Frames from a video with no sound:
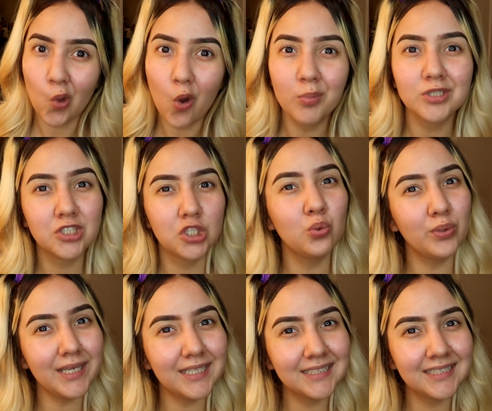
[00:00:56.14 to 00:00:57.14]
almost 2
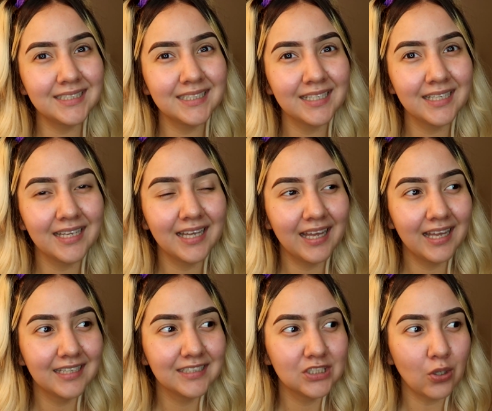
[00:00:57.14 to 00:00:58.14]
weeks.
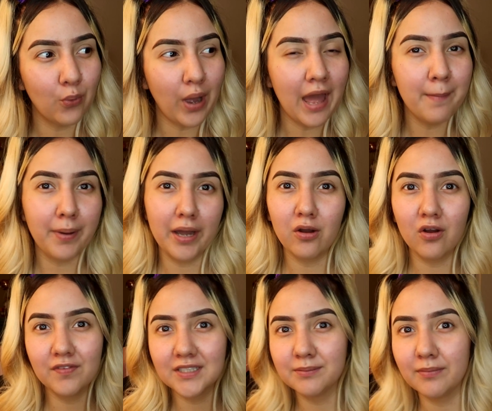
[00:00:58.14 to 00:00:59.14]
So I had bought
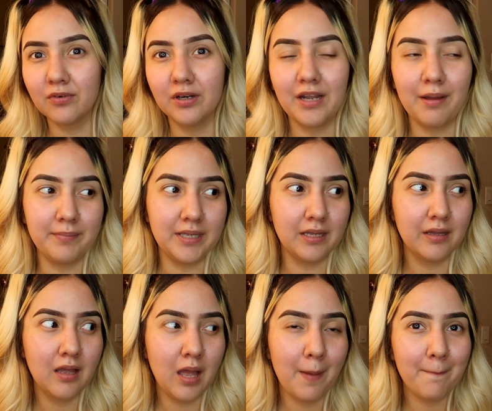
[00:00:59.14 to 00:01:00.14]
all this, well, not me,
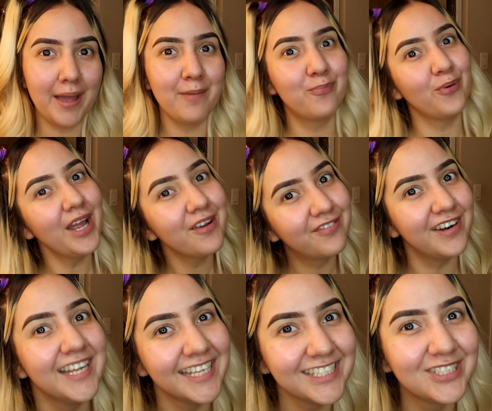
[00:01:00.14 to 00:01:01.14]
my
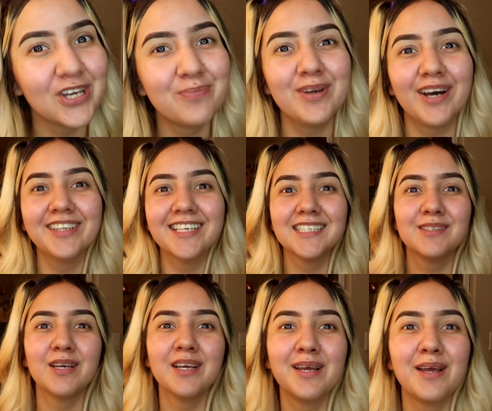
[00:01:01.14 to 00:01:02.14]
boyfriend took me on
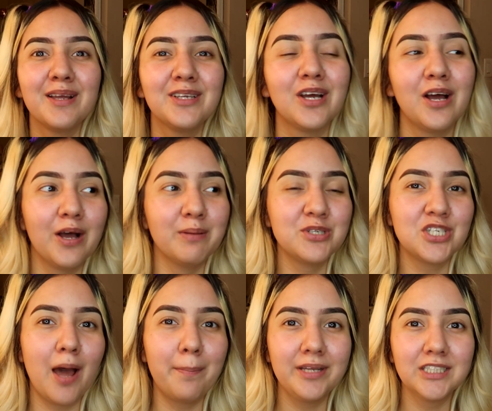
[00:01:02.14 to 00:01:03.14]
this
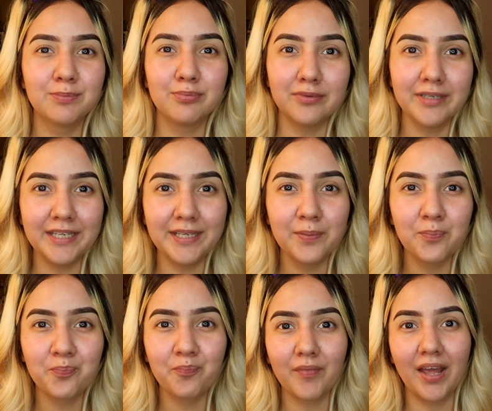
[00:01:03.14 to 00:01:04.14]
shopping spree
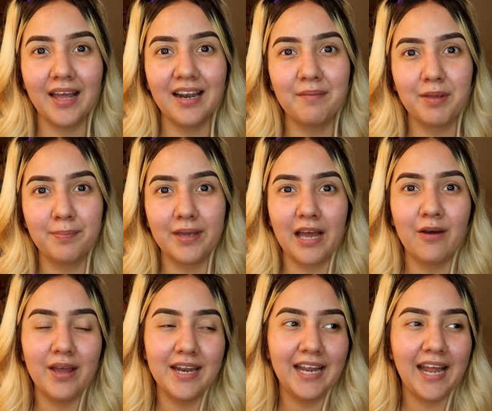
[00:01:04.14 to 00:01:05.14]
and let me pick
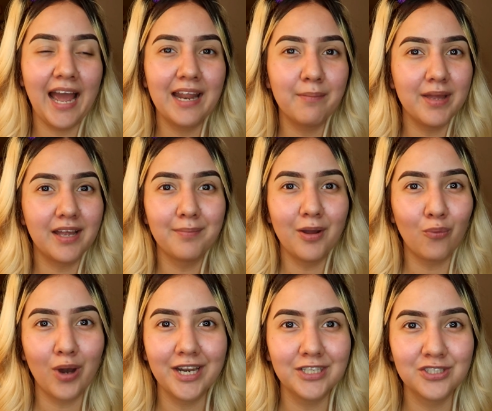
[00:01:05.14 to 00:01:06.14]
out any kind of makeup I
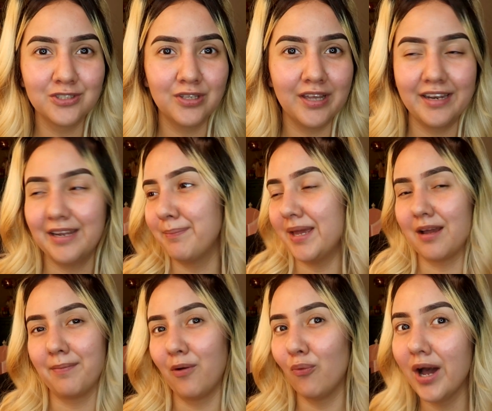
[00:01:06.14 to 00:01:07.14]
wanted,
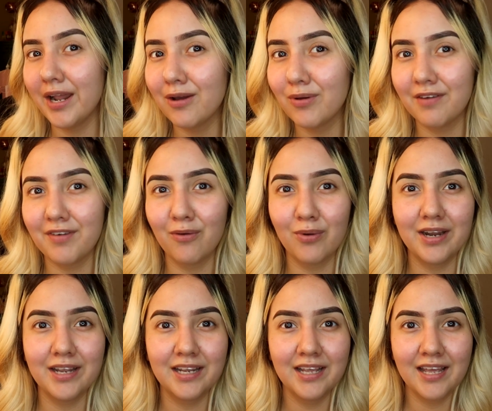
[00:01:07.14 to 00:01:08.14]
whatever I
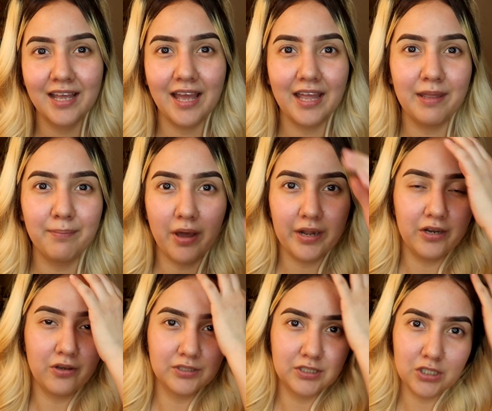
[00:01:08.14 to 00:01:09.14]
wanted, and he bought it
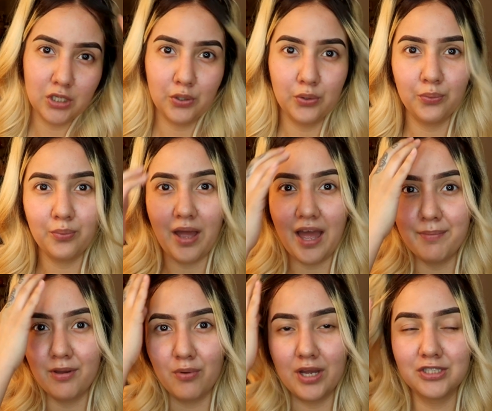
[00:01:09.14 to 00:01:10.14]
all. So I've
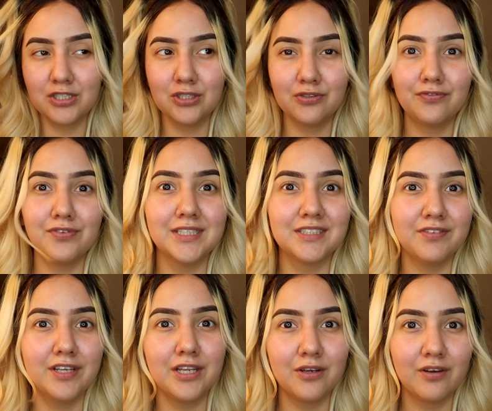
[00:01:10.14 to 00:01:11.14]
been wanting to do this
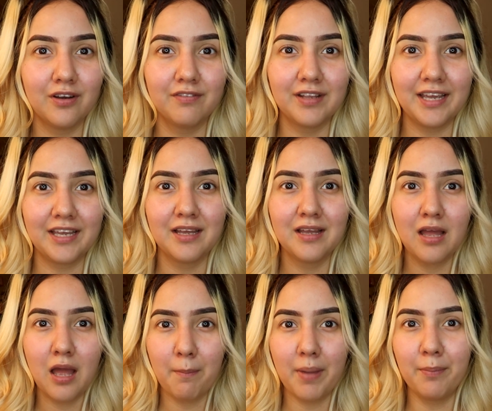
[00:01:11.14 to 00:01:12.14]
video of like
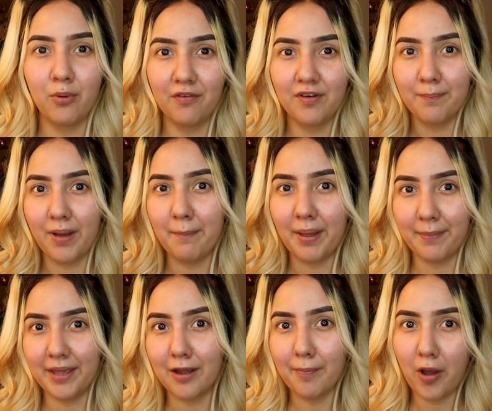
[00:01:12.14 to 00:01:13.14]
my boyfriend bought my
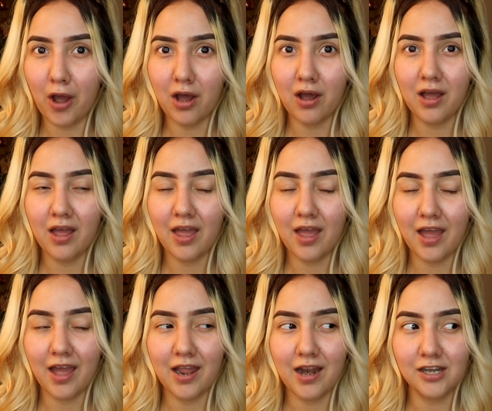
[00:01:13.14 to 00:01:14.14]
makeup haul,
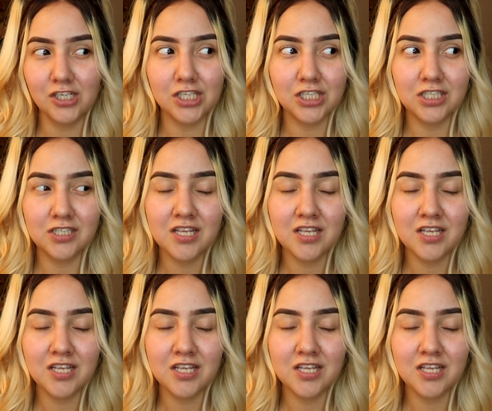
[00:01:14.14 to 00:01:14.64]
and just